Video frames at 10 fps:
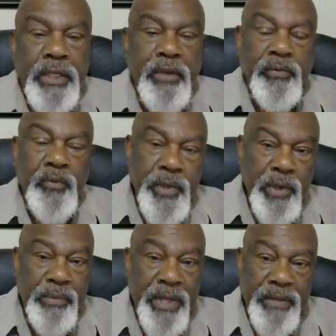of
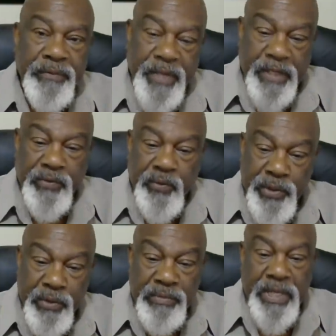real motherfuckers,
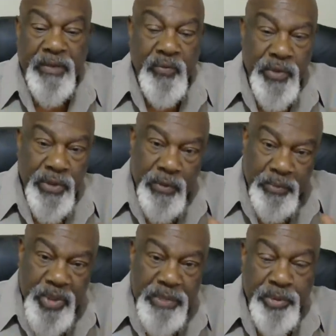real men, real
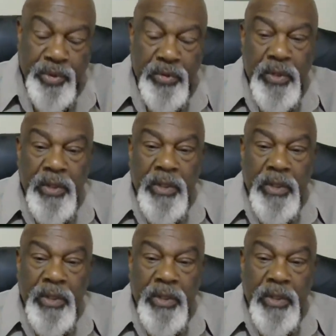people